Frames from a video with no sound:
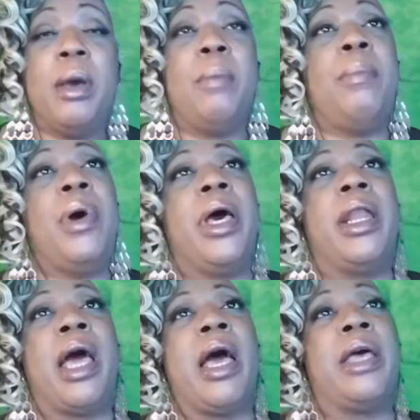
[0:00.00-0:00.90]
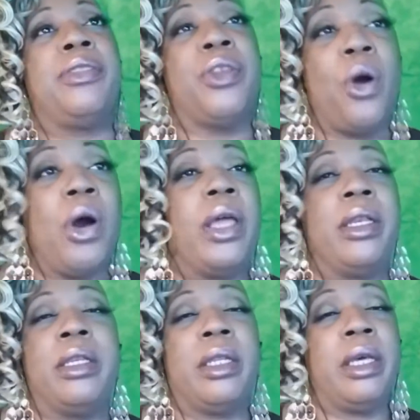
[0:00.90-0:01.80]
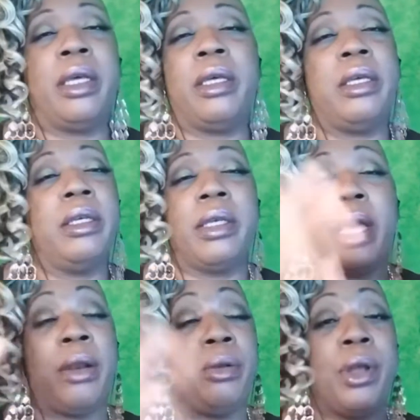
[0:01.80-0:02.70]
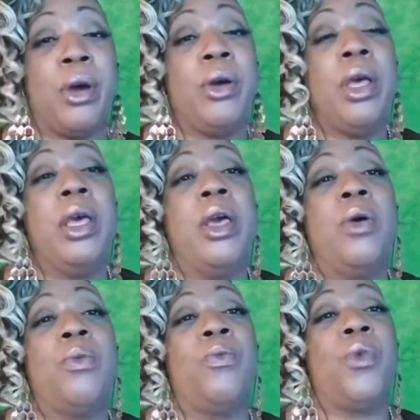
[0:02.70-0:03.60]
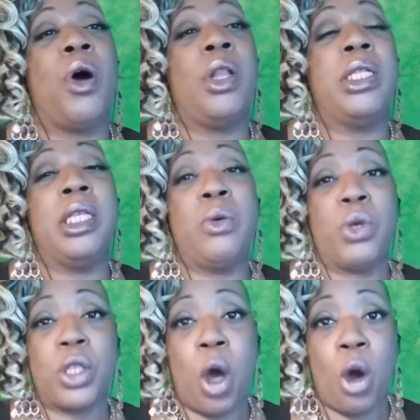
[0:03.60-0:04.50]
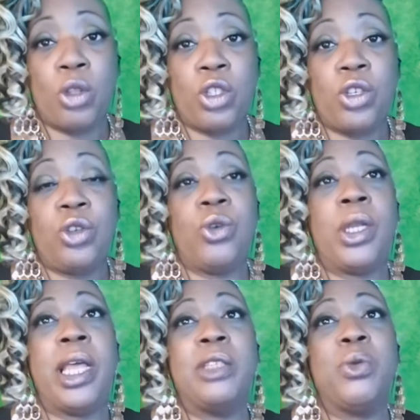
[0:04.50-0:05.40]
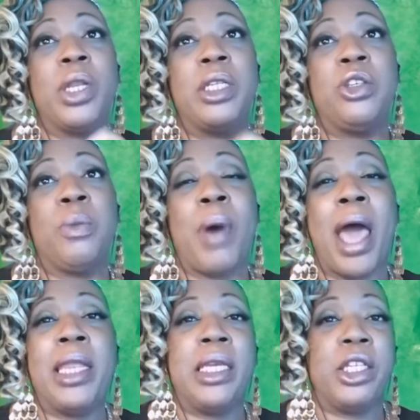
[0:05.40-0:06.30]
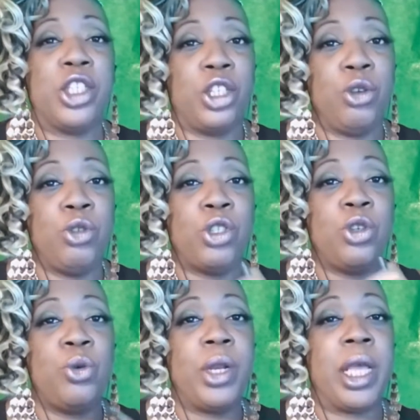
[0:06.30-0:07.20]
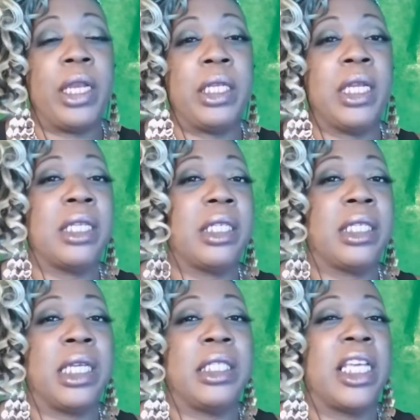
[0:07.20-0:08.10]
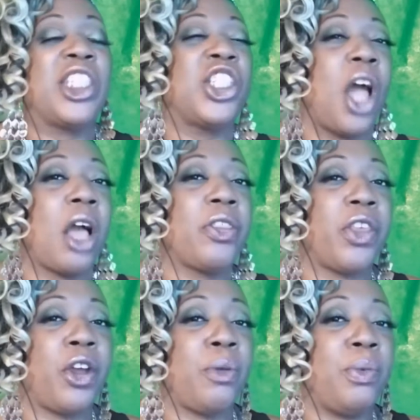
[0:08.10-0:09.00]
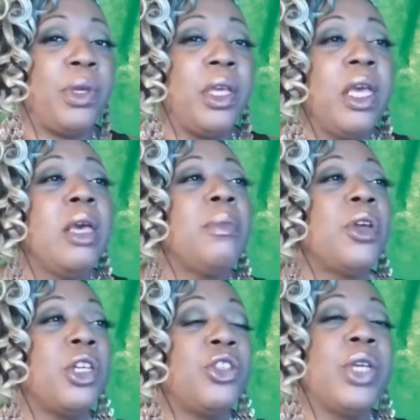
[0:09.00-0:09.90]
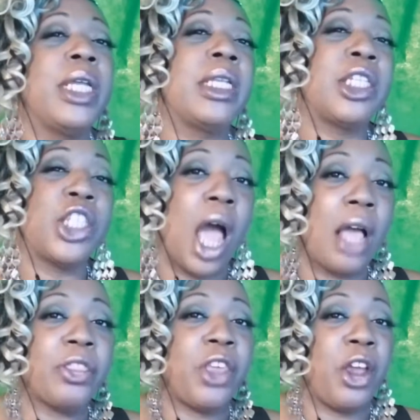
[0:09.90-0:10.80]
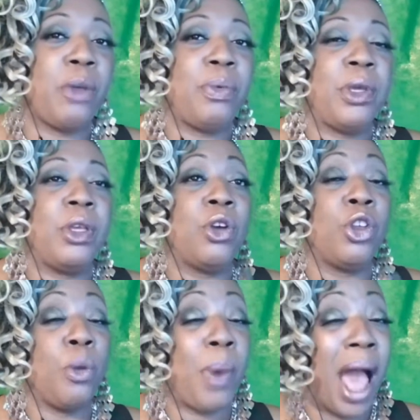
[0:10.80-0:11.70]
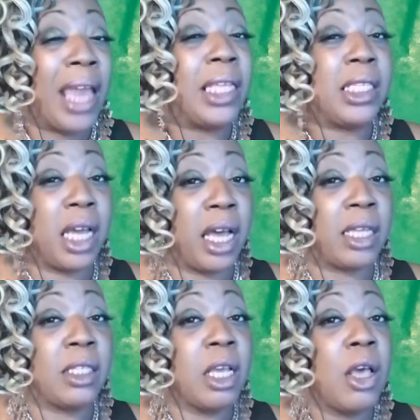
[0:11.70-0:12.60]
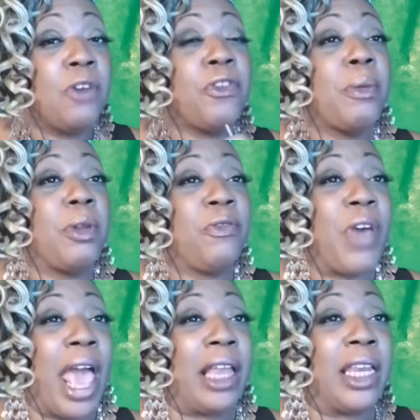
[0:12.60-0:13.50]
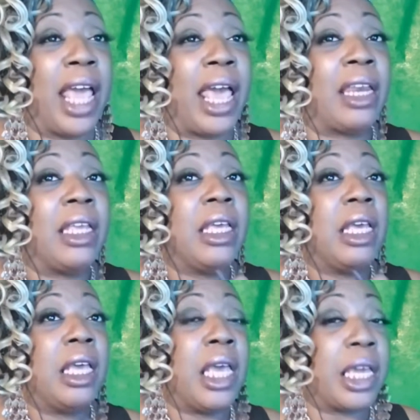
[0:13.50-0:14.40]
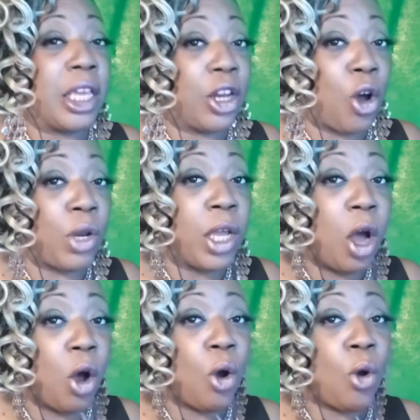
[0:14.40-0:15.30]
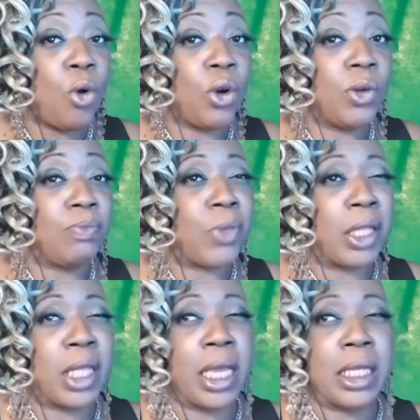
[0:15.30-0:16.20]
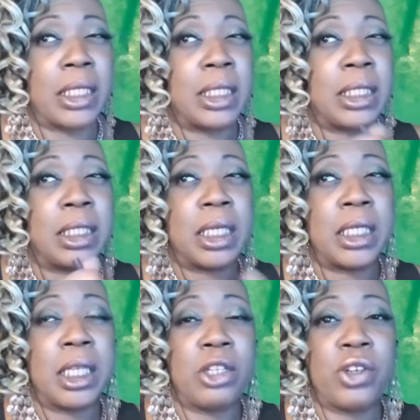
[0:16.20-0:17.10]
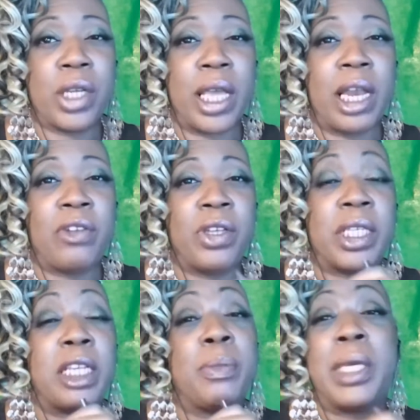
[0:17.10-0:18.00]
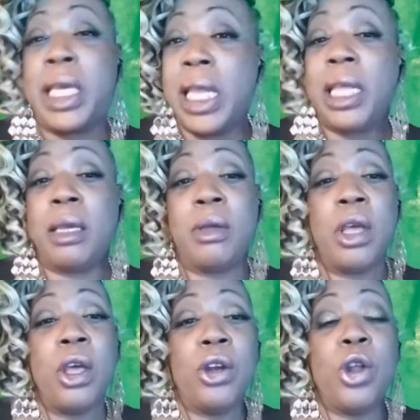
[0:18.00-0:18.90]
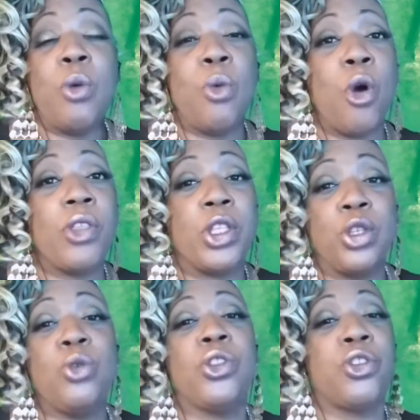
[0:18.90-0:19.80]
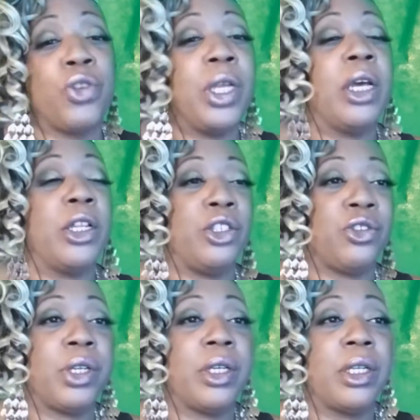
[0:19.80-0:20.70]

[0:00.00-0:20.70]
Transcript: But I thought, I don't know, all it did was alter you, and that's what your body gets used to it, and it doesn't get that shock therapy, because you get the shock therapy, or your body does, from the fact that it can only hold, I think it's 600 calories at the beginning, no more than 200 or 300